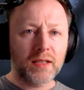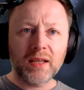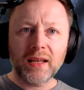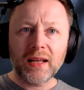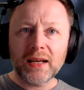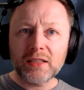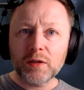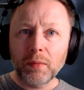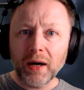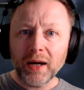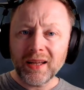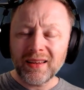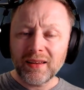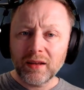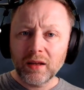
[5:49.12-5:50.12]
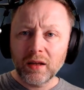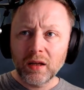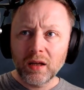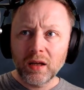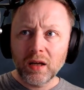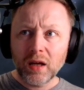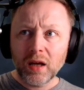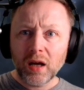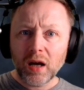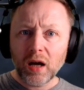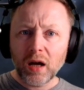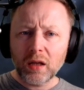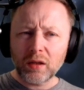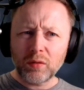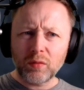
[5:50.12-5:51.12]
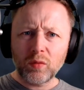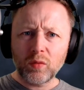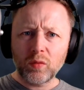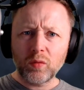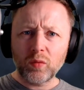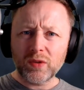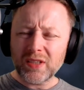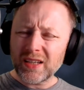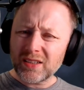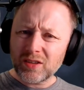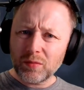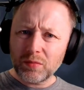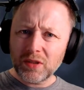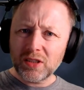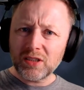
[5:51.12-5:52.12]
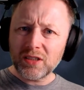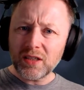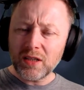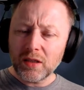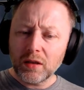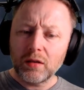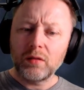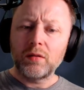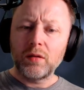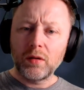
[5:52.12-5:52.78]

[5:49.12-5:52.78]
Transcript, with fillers: He's like, that's mad. Was that somebody's seat?